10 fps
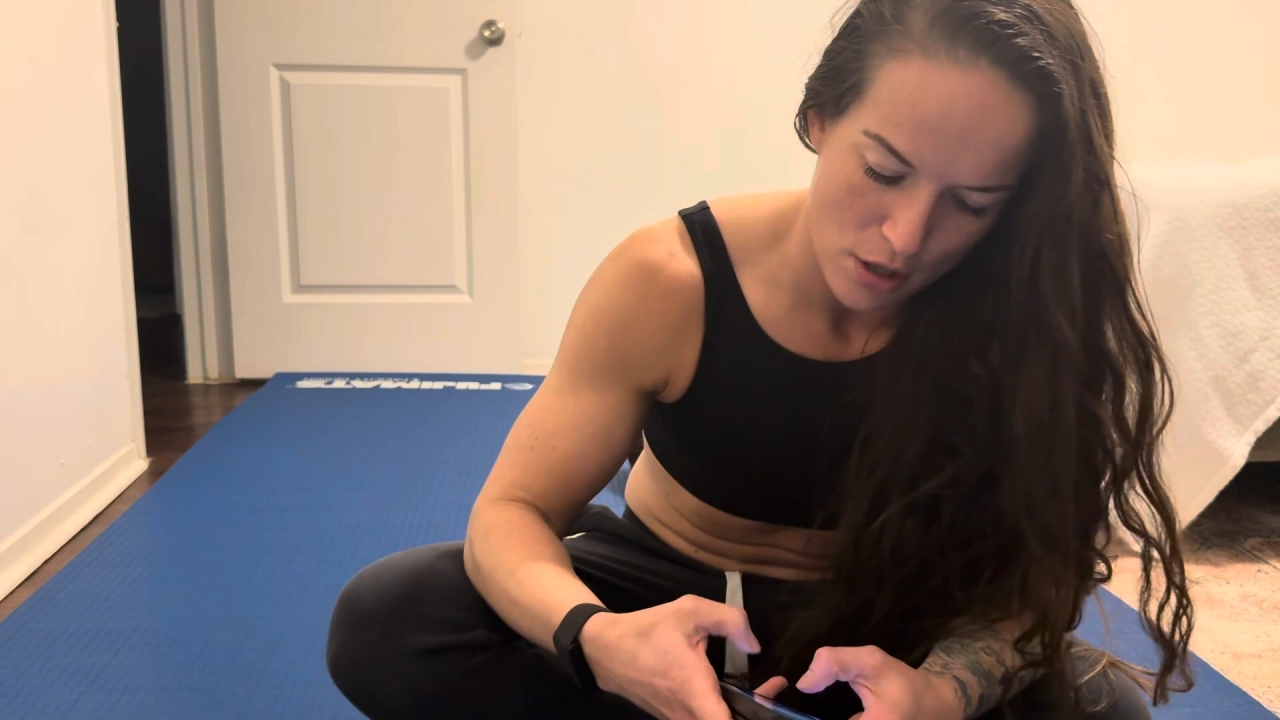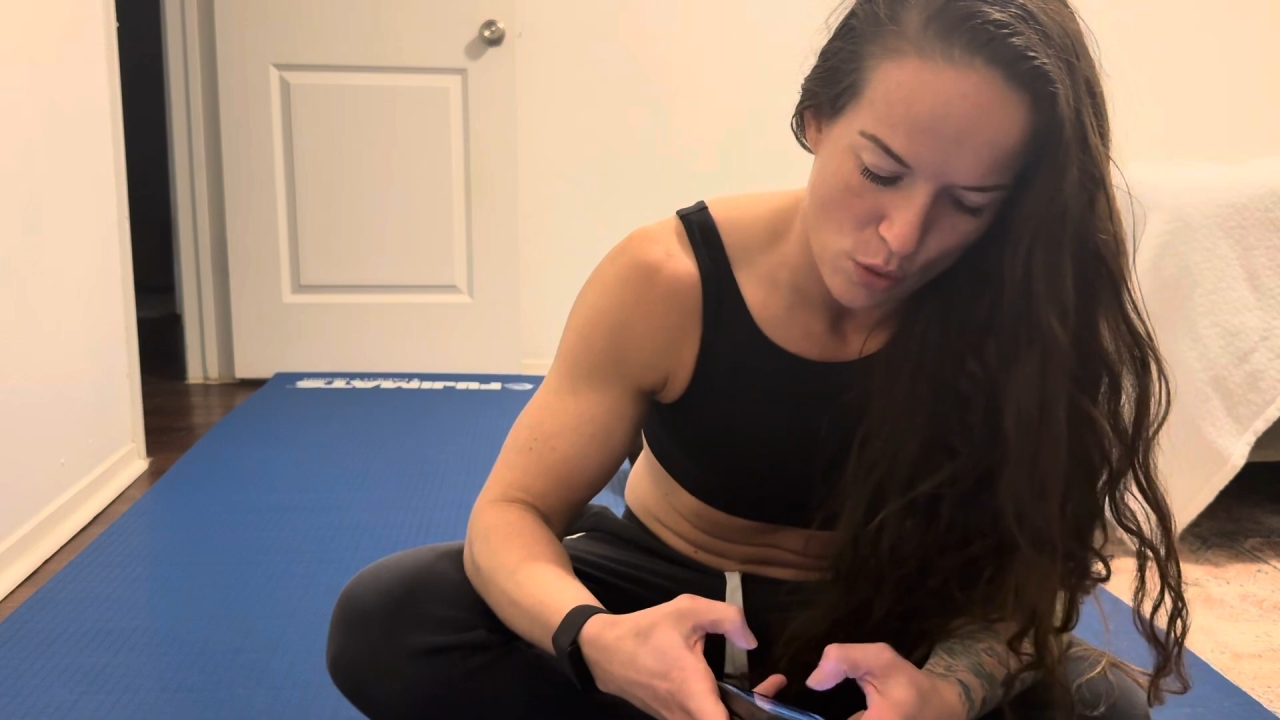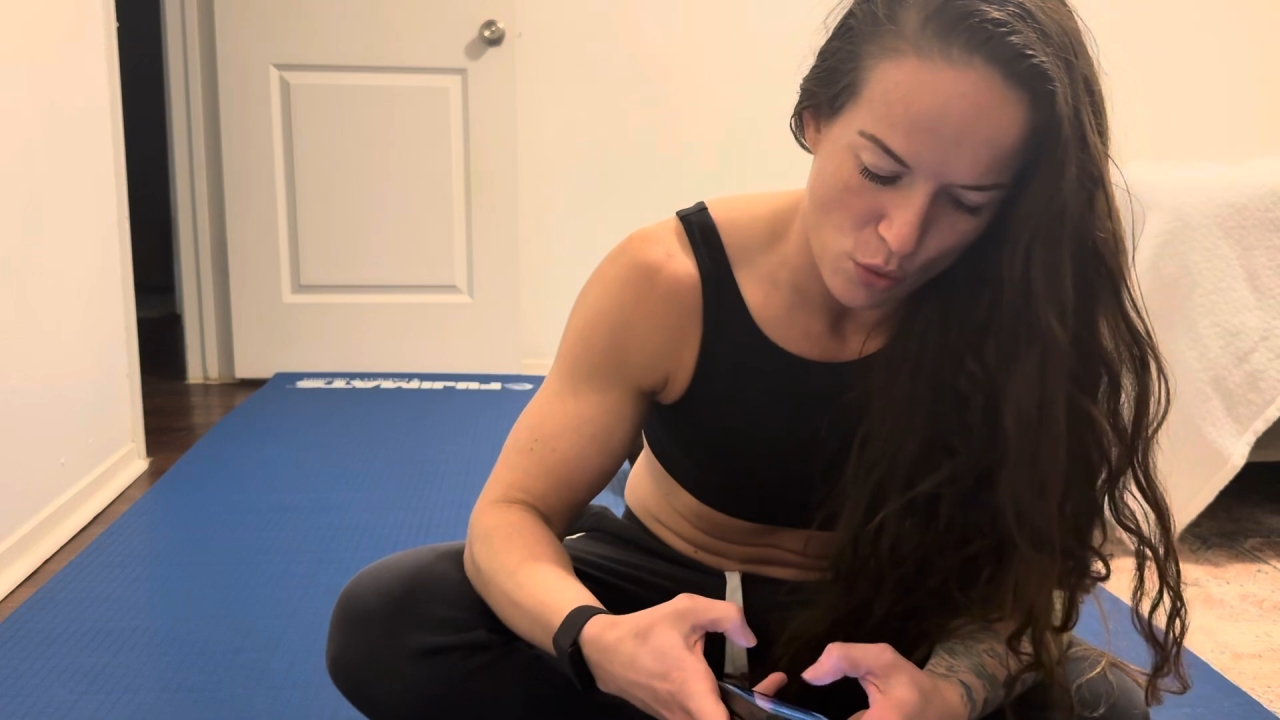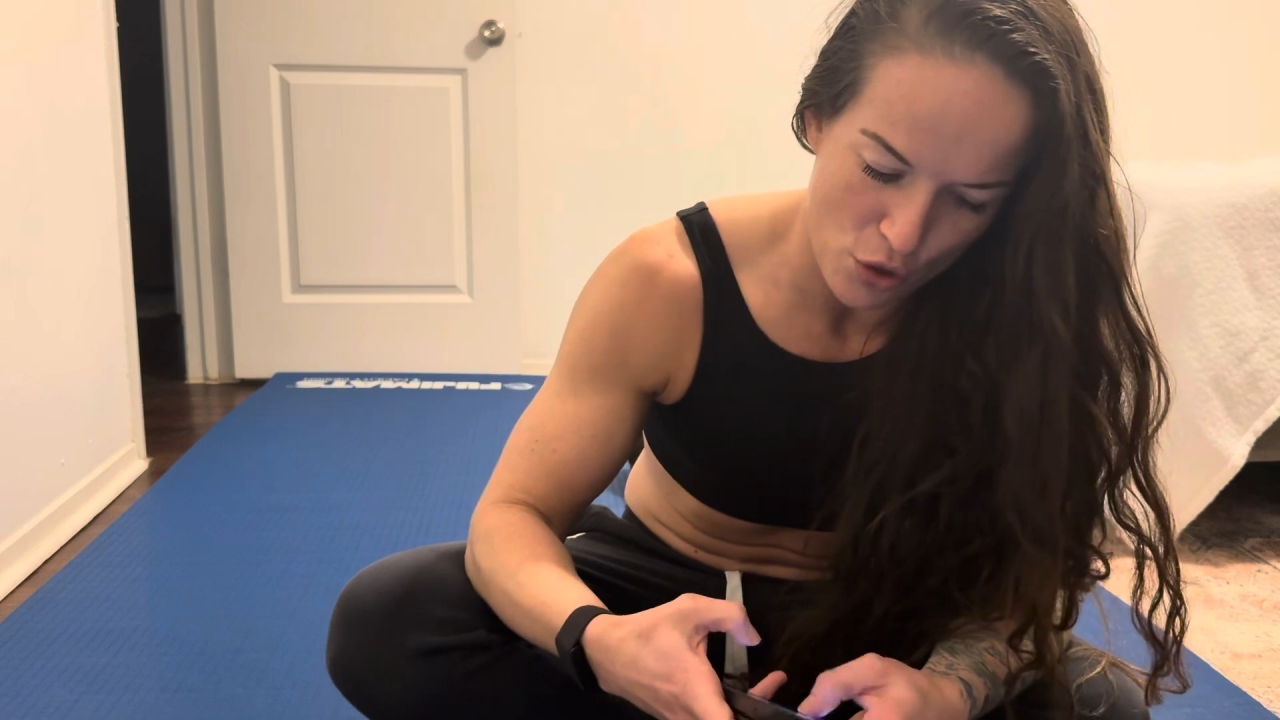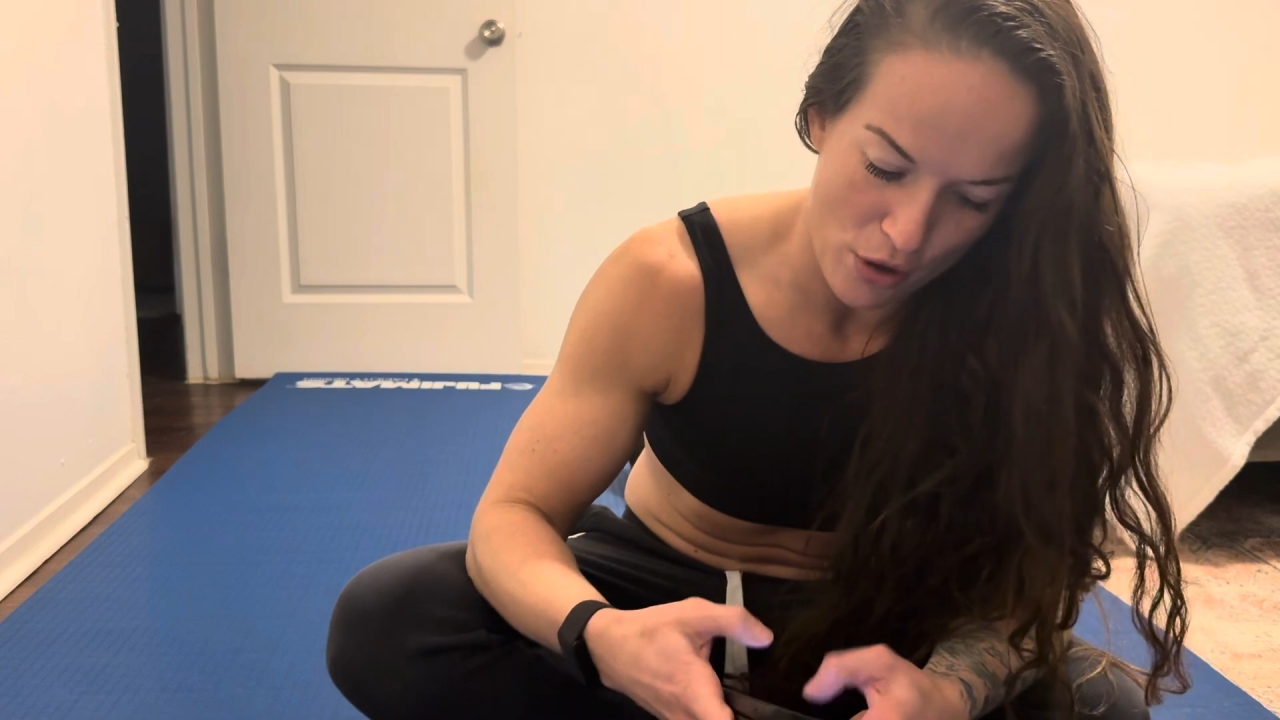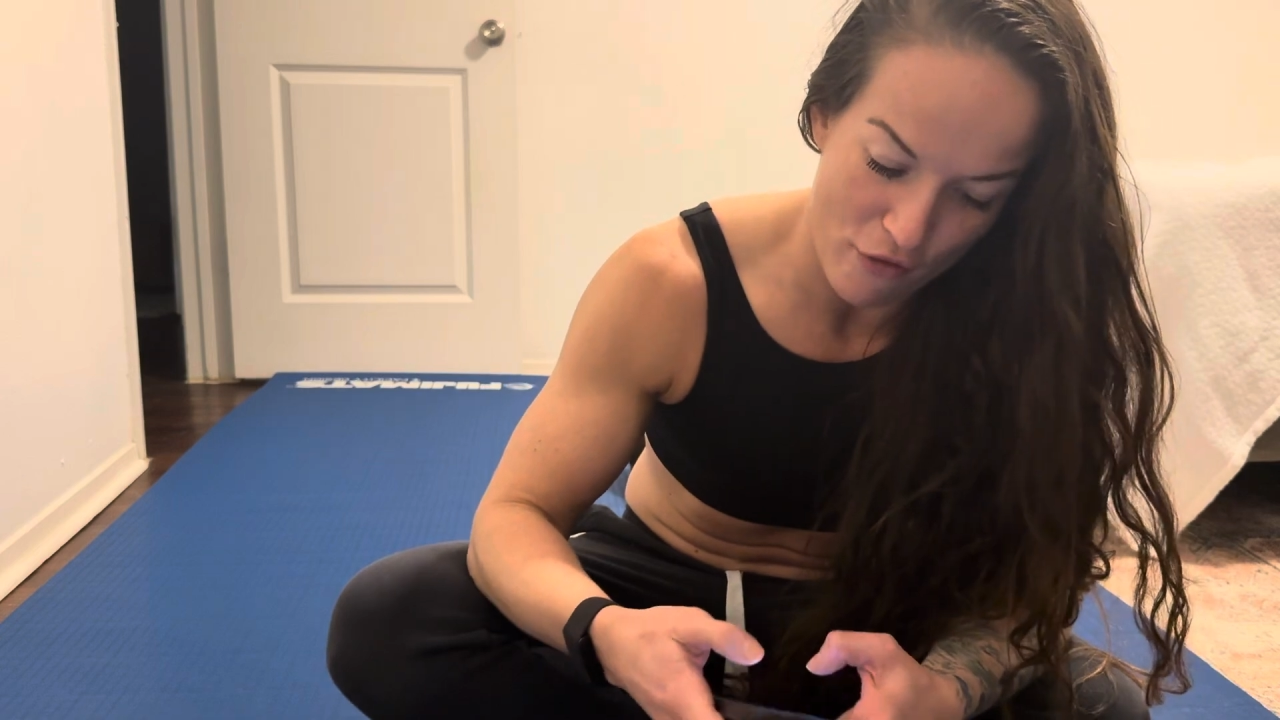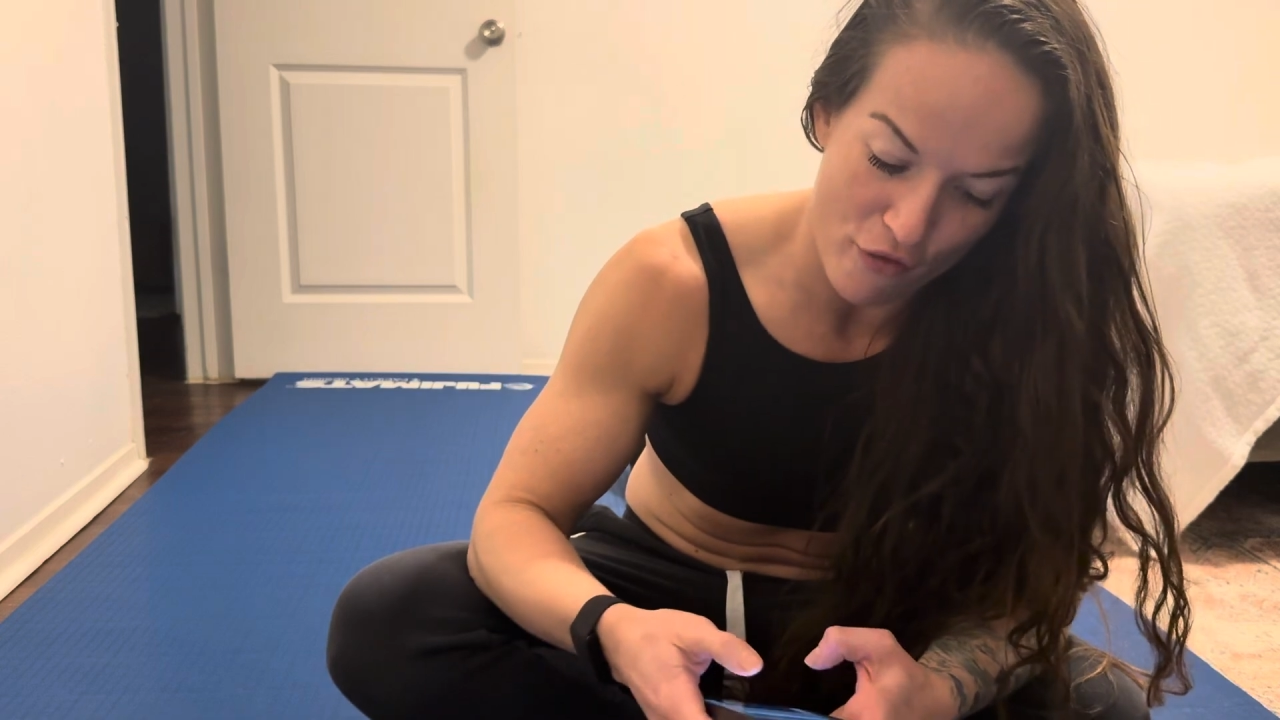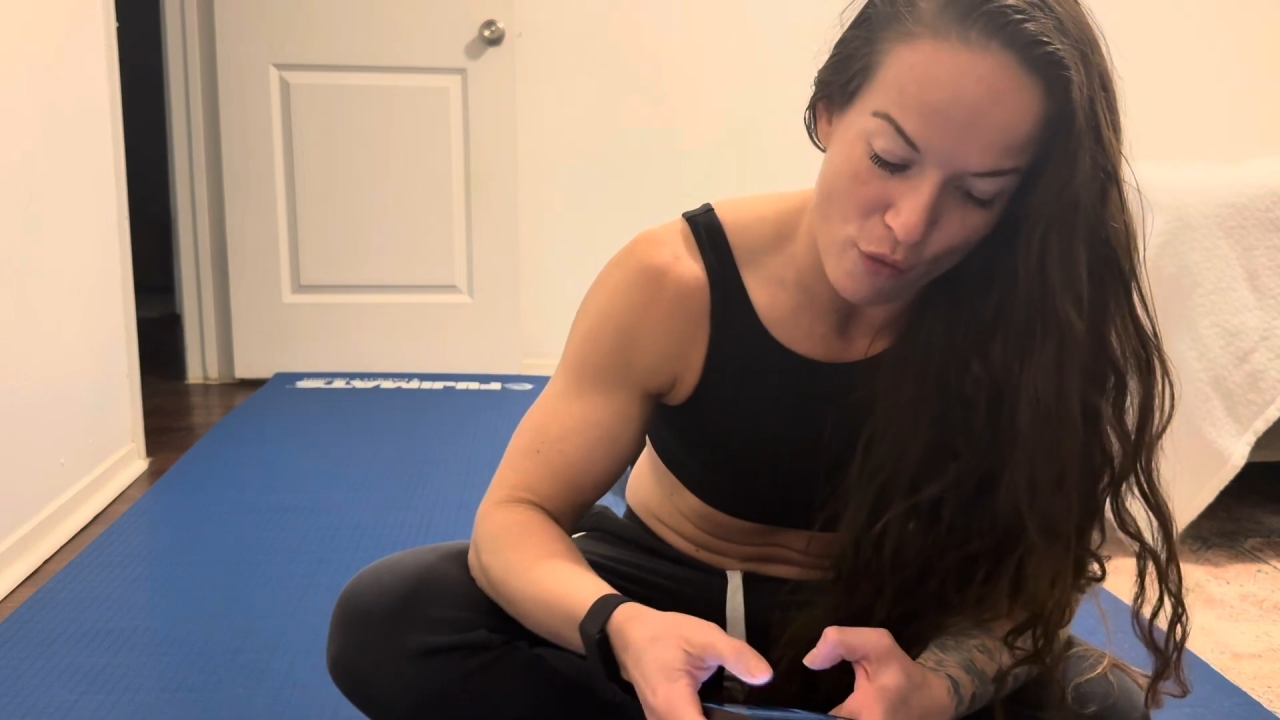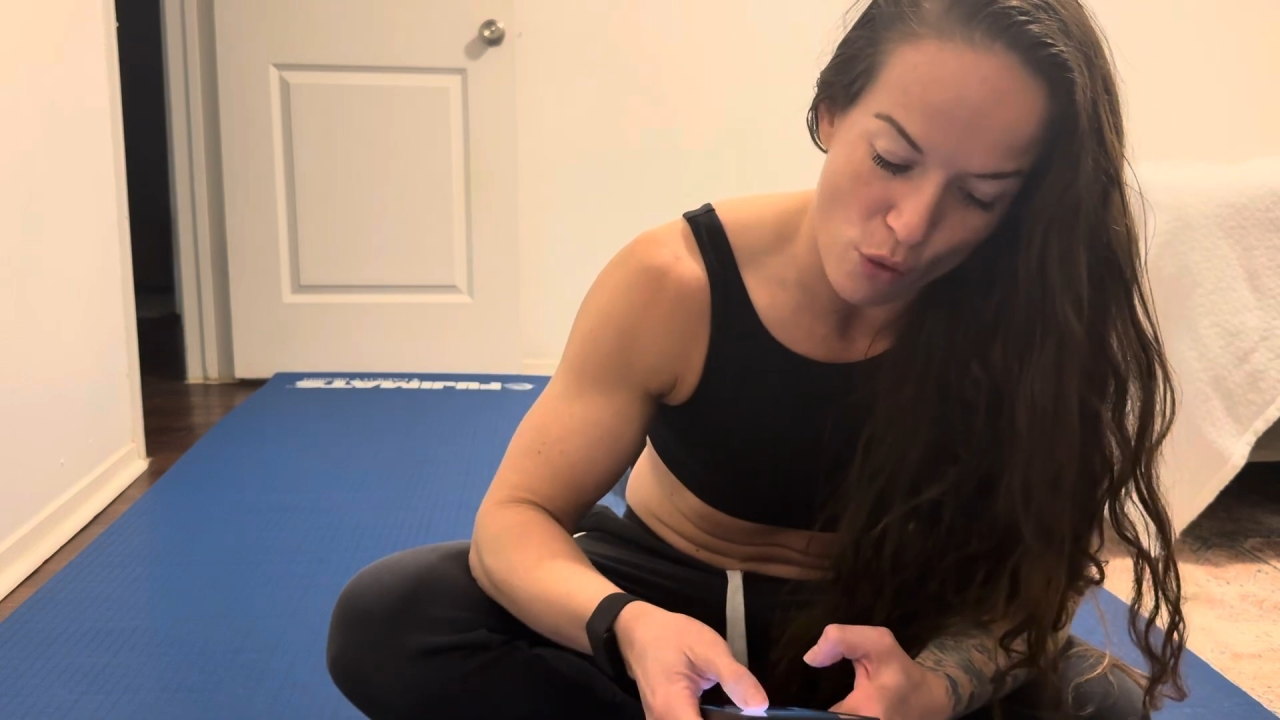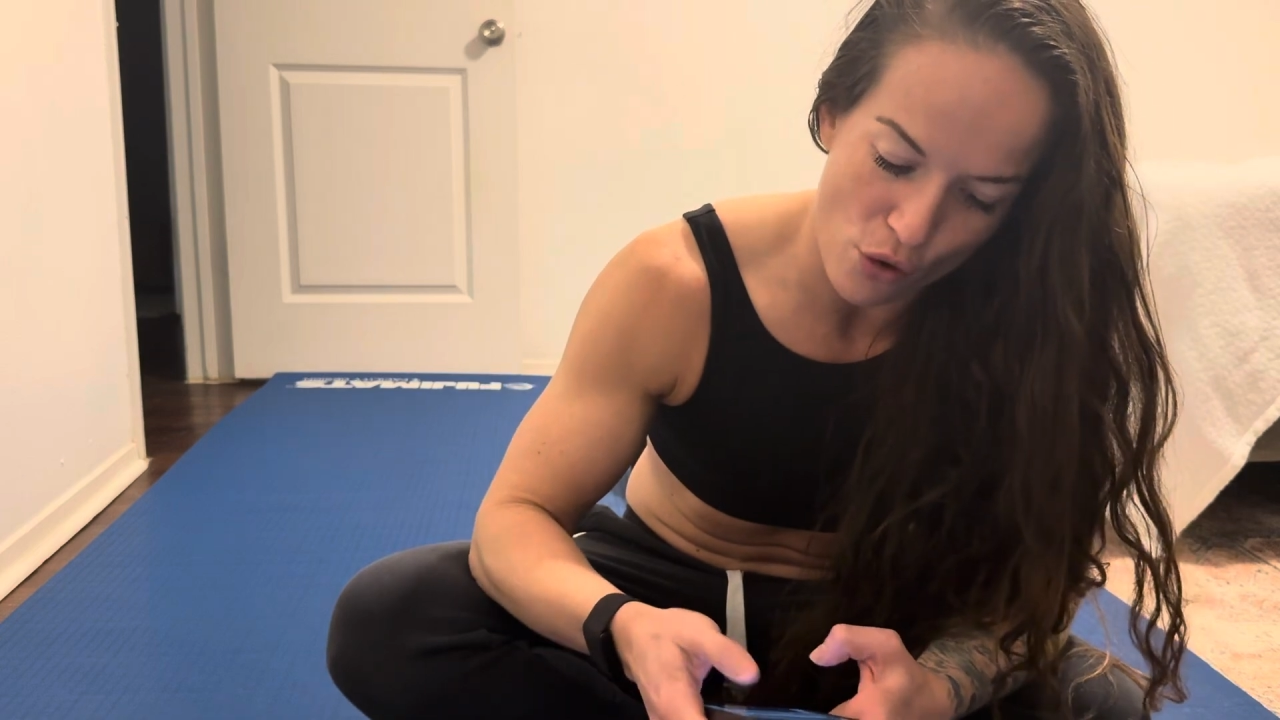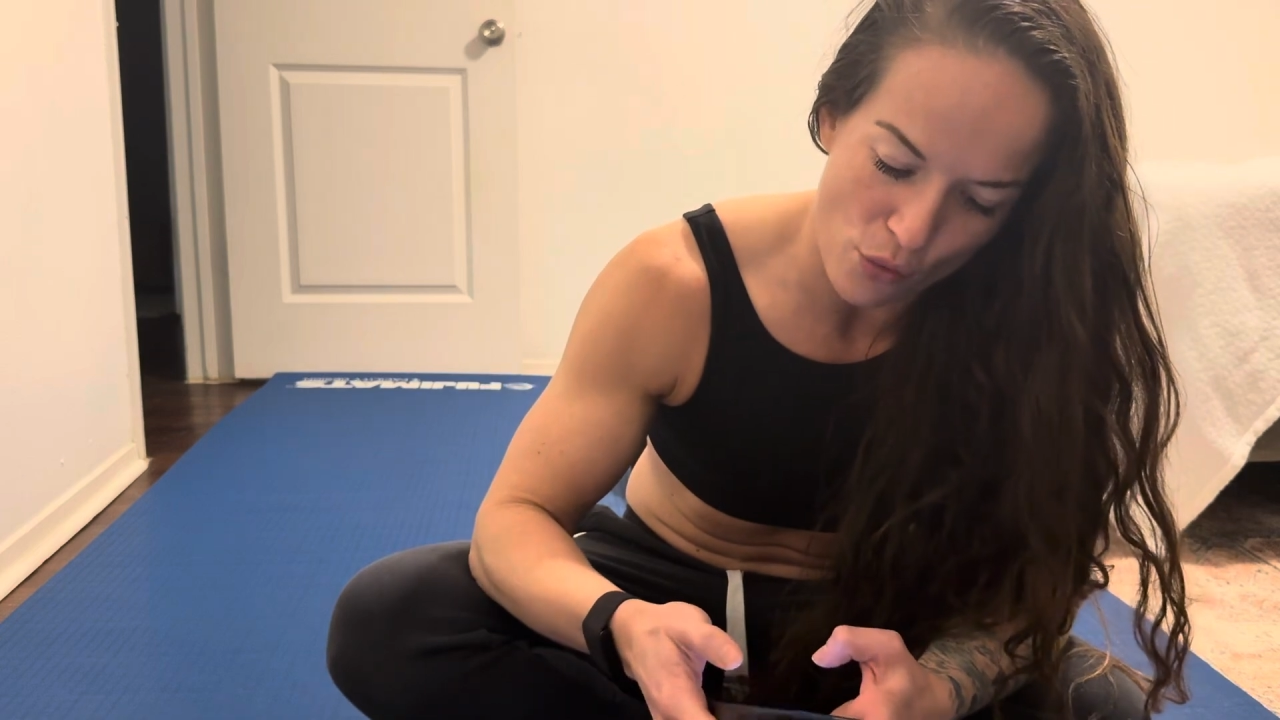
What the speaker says: We're doing 4